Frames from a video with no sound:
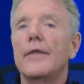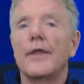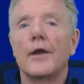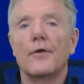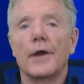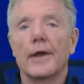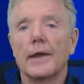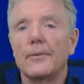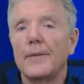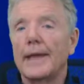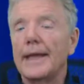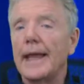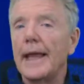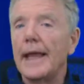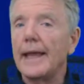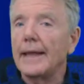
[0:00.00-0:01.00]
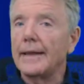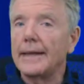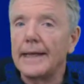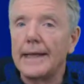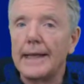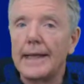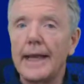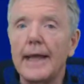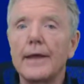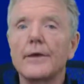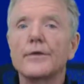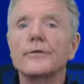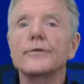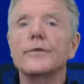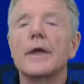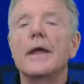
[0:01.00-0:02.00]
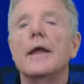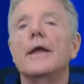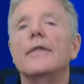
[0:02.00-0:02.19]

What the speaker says: They recommend 8D nails.